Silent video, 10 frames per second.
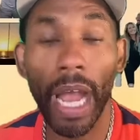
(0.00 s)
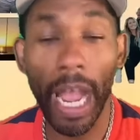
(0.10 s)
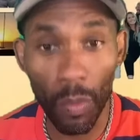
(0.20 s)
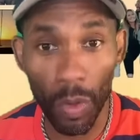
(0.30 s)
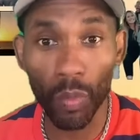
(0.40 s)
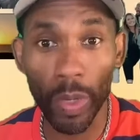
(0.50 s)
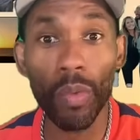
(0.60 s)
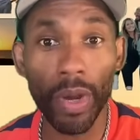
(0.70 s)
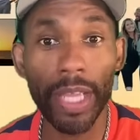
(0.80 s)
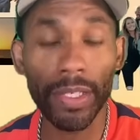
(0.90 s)
When we
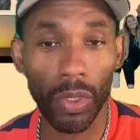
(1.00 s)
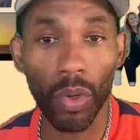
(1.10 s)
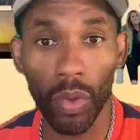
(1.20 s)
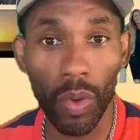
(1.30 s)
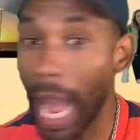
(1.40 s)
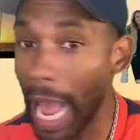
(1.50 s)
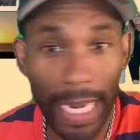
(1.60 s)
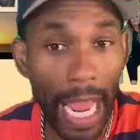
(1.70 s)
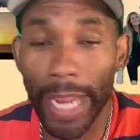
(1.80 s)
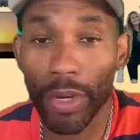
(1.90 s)
were in school, and
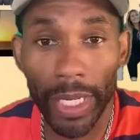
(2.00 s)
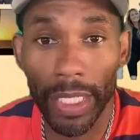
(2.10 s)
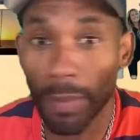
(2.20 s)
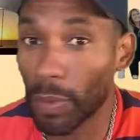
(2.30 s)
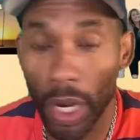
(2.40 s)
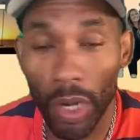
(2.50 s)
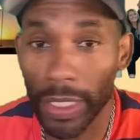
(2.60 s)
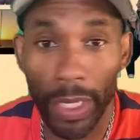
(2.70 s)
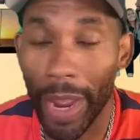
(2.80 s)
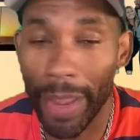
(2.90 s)
I agree, the girls
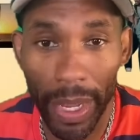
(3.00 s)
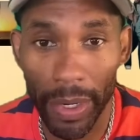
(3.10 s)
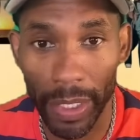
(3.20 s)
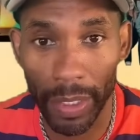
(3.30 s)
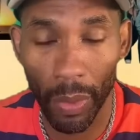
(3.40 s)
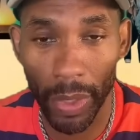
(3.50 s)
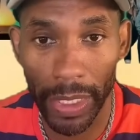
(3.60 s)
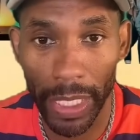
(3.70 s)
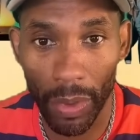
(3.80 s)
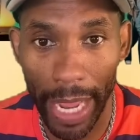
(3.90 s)
did way better than the boys
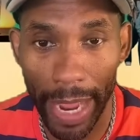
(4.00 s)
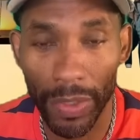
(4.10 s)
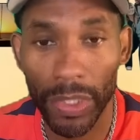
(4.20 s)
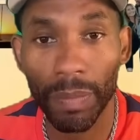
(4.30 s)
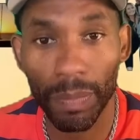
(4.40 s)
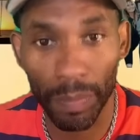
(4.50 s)
did on average.